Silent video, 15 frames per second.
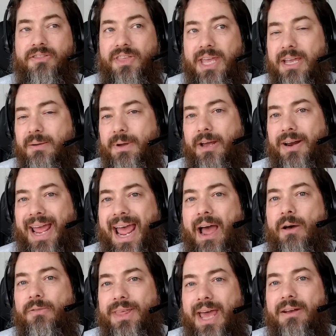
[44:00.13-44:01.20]
think about
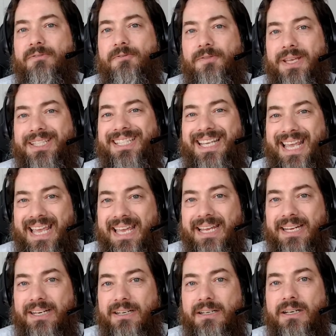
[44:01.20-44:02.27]
how that fits
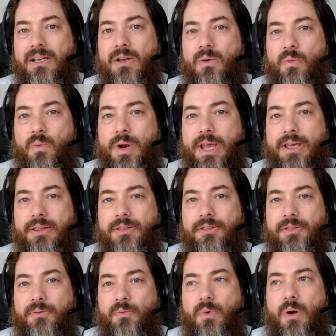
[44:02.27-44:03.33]
in
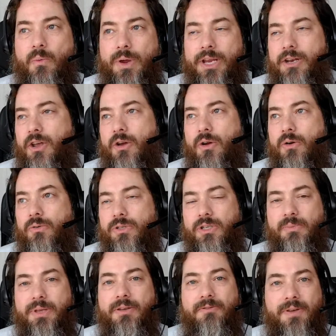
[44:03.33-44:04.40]
with what we know
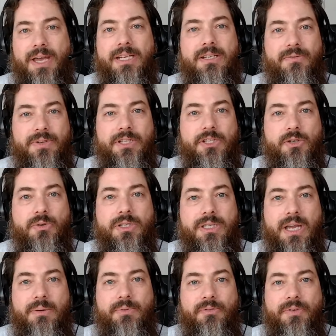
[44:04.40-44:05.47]
to be effective in
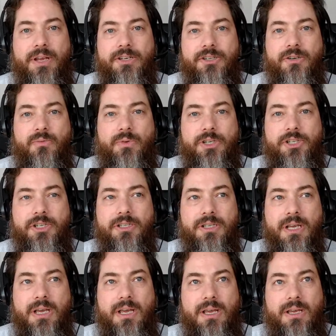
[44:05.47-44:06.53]
suicide prevention, which is
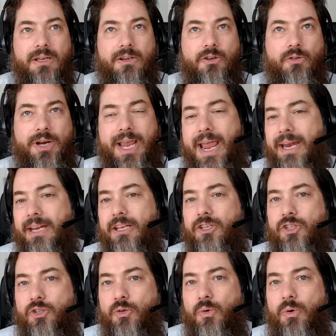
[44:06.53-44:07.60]
creating
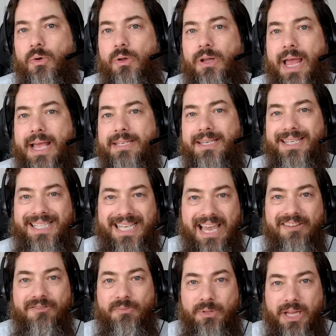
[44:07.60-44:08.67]
school as a
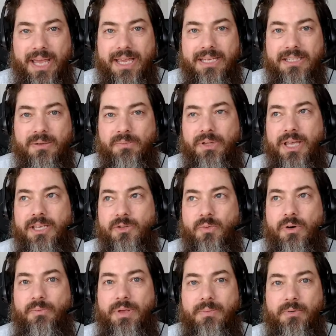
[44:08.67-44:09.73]
safe place, a place
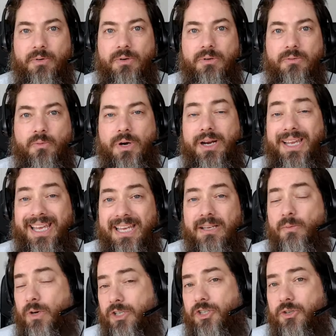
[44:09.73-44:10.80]
where
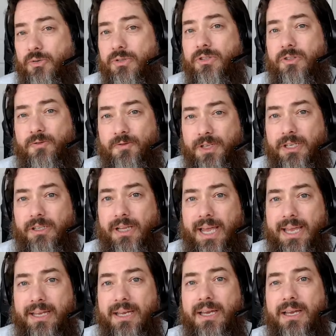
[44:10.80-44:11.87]
where students feel
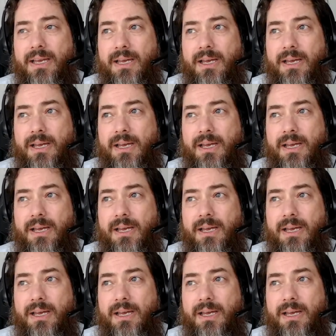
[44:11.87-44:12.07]
like